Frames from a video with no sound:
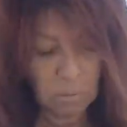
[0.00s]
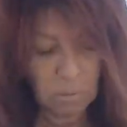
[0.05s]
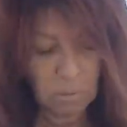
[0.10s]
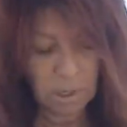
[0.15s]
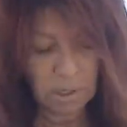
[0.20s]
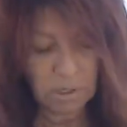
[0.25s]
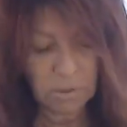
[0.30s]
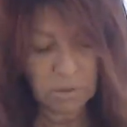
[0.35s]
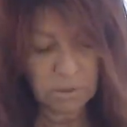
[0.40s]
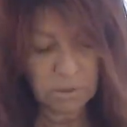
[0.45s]

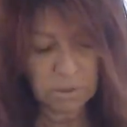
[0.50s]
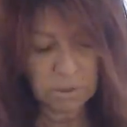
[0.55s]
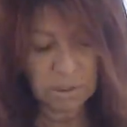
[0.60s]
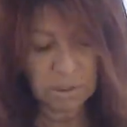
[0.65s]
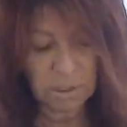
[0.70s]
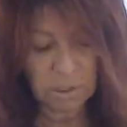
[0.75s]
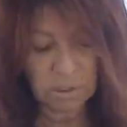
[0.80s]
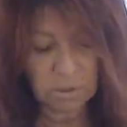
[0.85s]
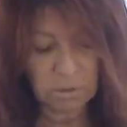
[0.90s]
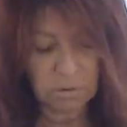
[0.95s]
Why is the
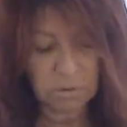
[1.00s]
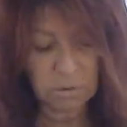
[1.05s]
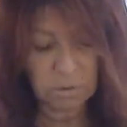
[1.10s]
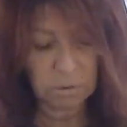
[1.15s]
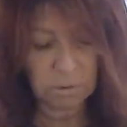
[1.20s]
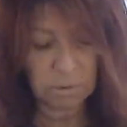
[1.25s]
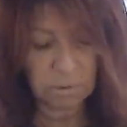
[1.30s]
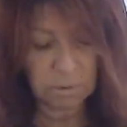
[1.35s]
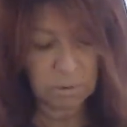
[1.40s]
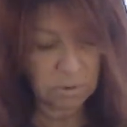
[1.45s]
Six of
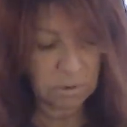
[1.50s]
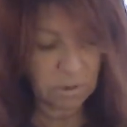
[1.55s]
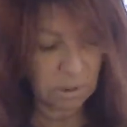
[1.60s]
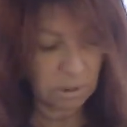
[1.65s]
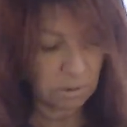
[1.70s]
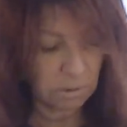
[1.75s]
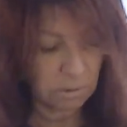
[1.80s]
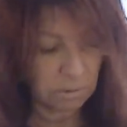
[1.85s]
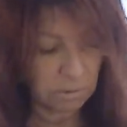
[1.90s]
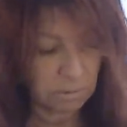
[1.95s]
Swords
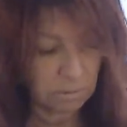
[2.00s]
here?